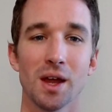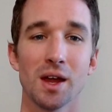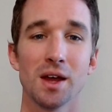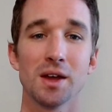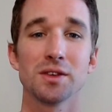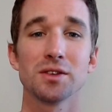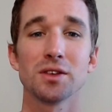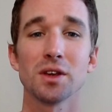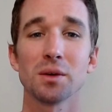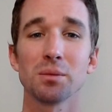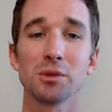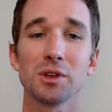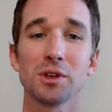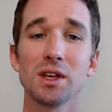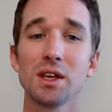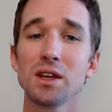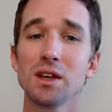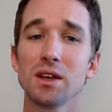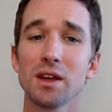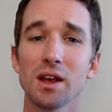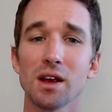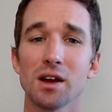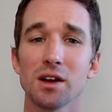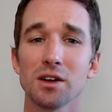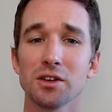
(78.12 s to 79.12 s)
Some key
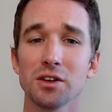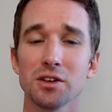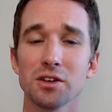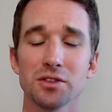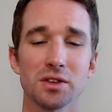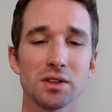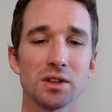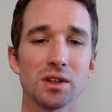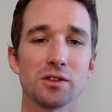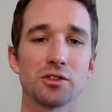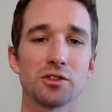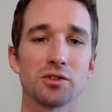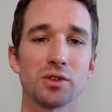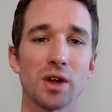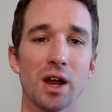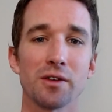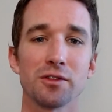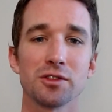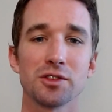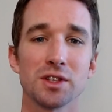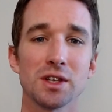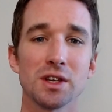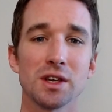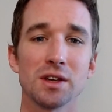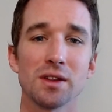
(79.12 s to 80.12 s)
characters in this
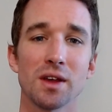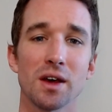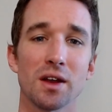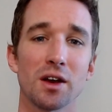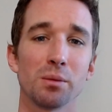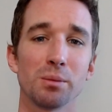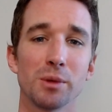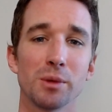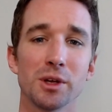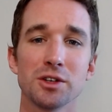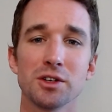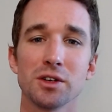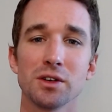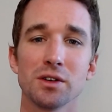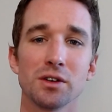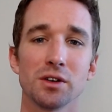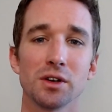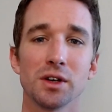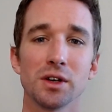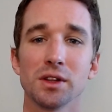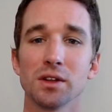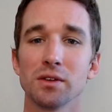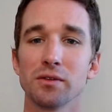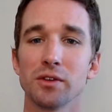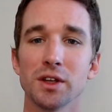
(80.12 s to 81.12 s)
travesty that I'll mention
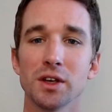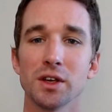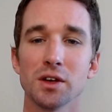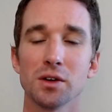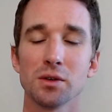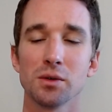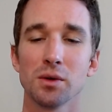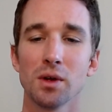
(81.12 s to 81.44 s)
during the video